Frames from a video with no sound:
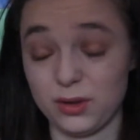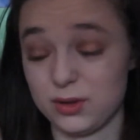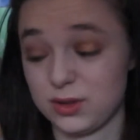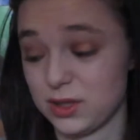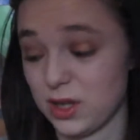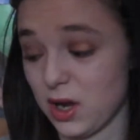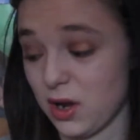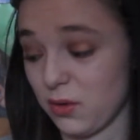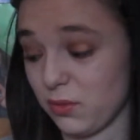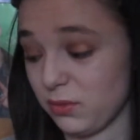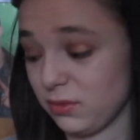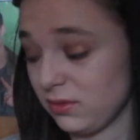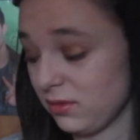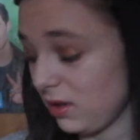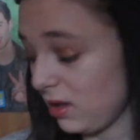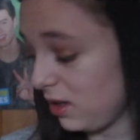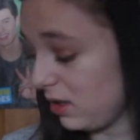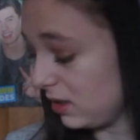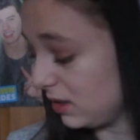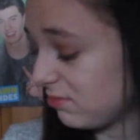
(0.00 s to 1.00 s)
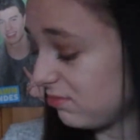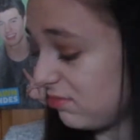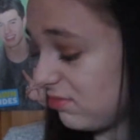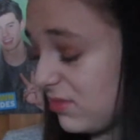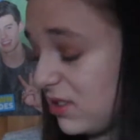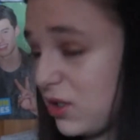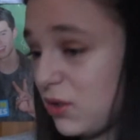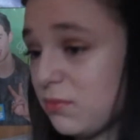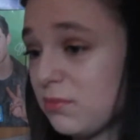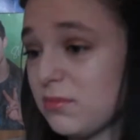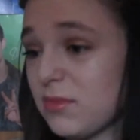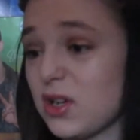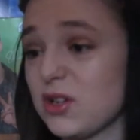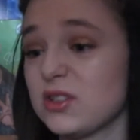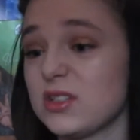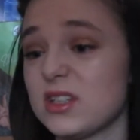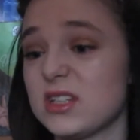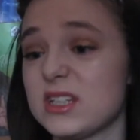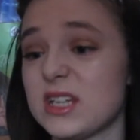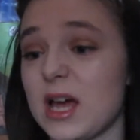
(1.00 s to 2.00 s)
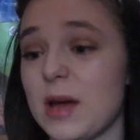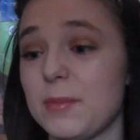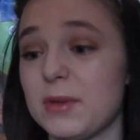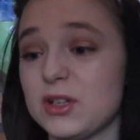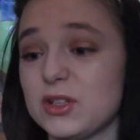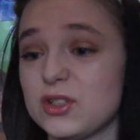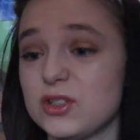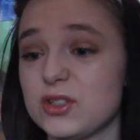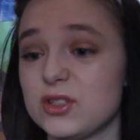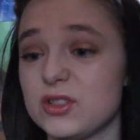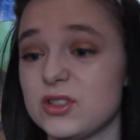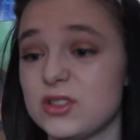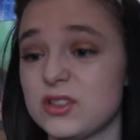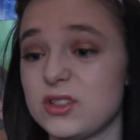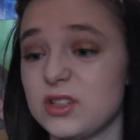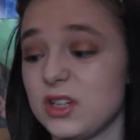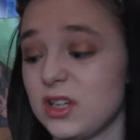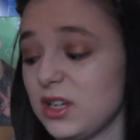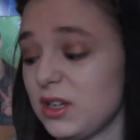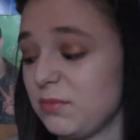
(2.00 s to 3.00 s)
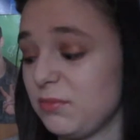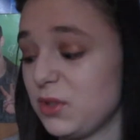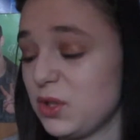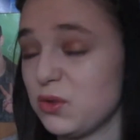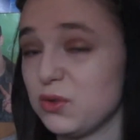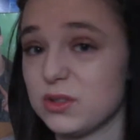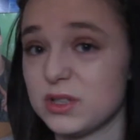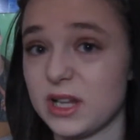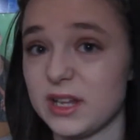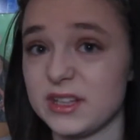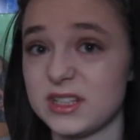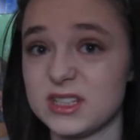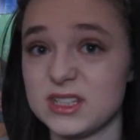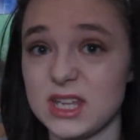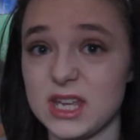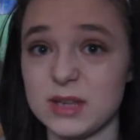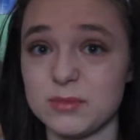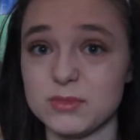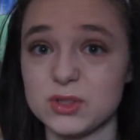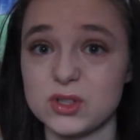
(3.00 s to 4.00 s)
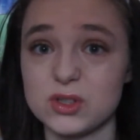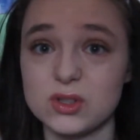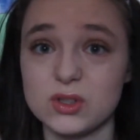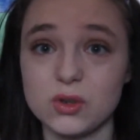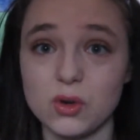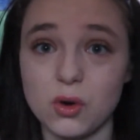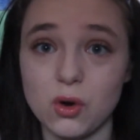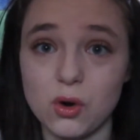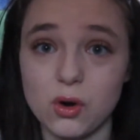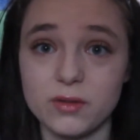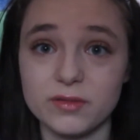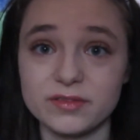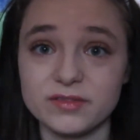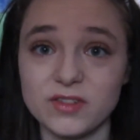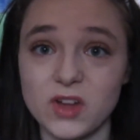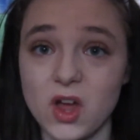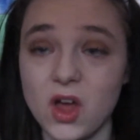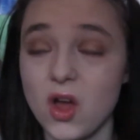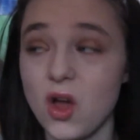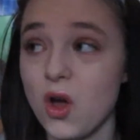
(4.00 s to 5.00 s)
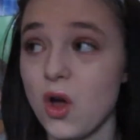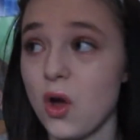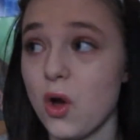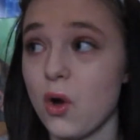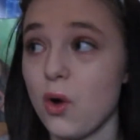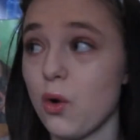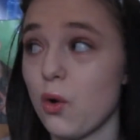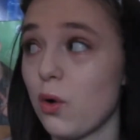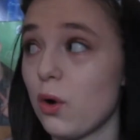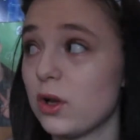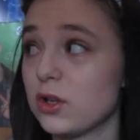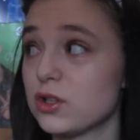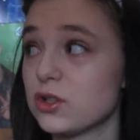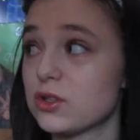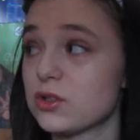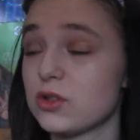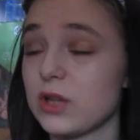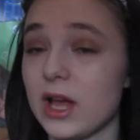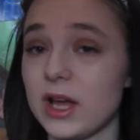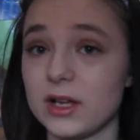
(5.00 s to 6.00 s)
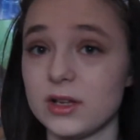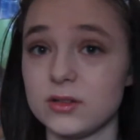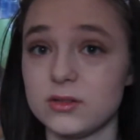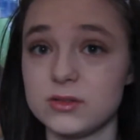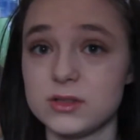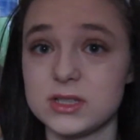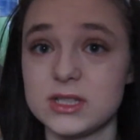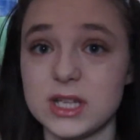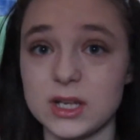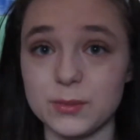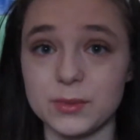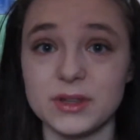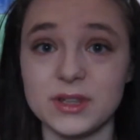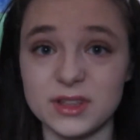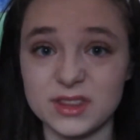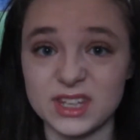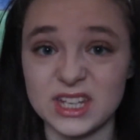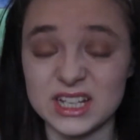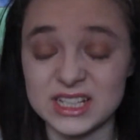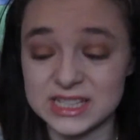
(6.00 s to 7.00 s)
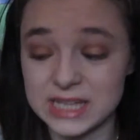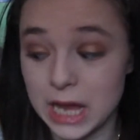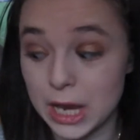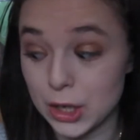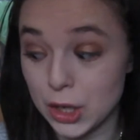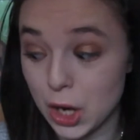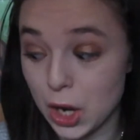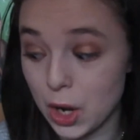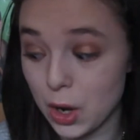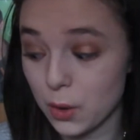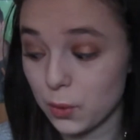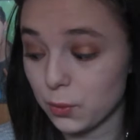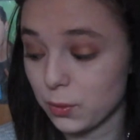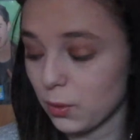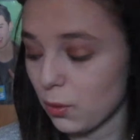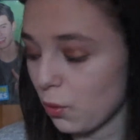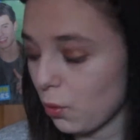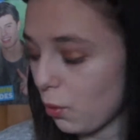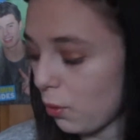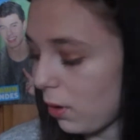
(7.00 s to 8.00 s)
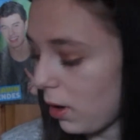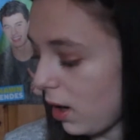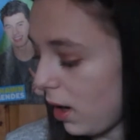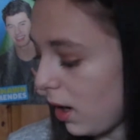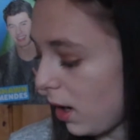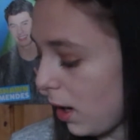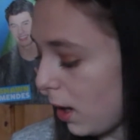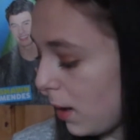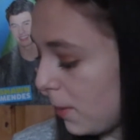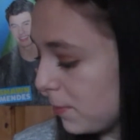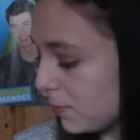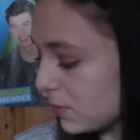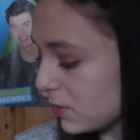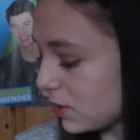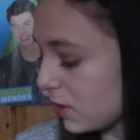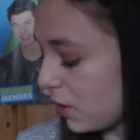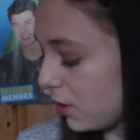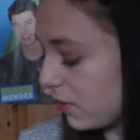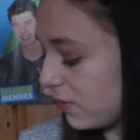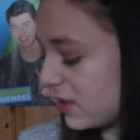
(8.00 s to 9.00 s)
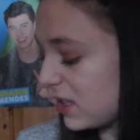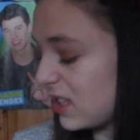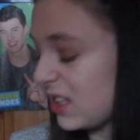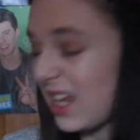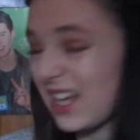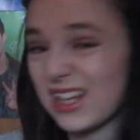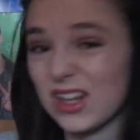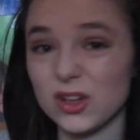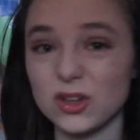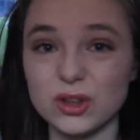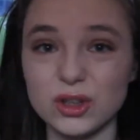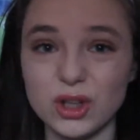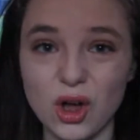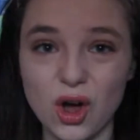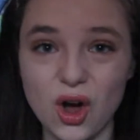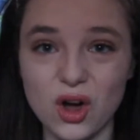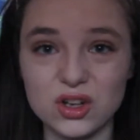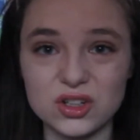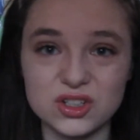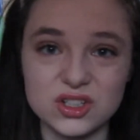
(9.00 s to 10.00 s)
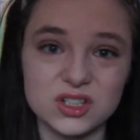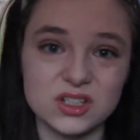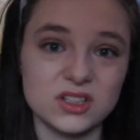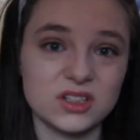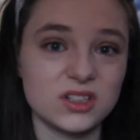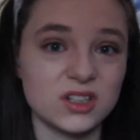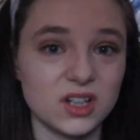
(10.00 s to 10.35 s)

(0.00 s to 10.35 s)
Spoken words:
so most of the time I just use like the same stuff, or I just like stick with the things that I know. So there isn't like a lot